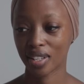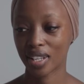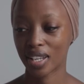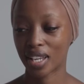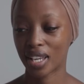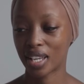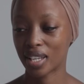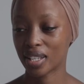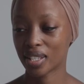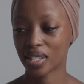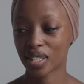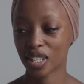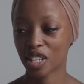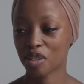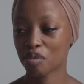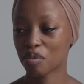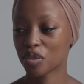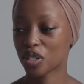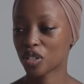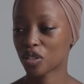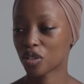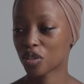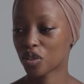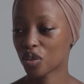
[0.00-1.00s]
He
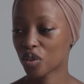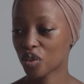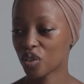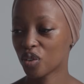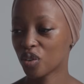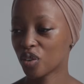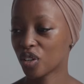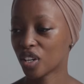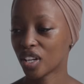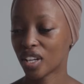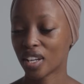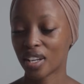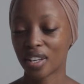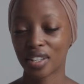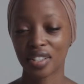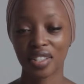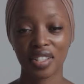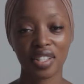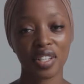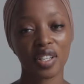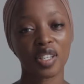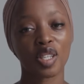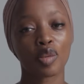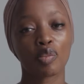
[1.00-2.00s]
seems to
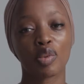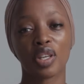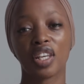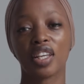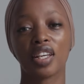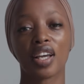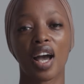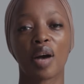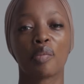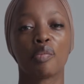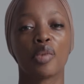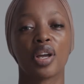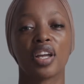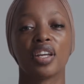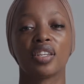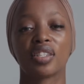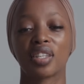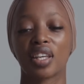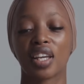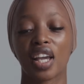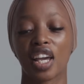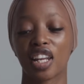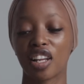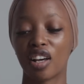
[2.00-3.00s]
just be
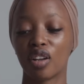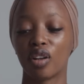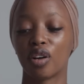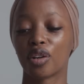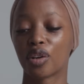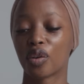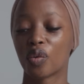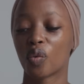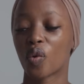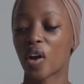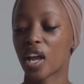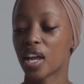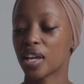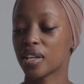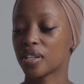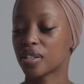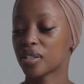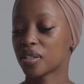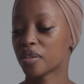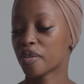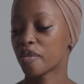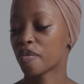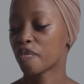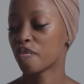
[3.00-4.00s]
amazing in a lot of
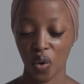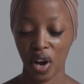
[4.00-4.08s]
ways.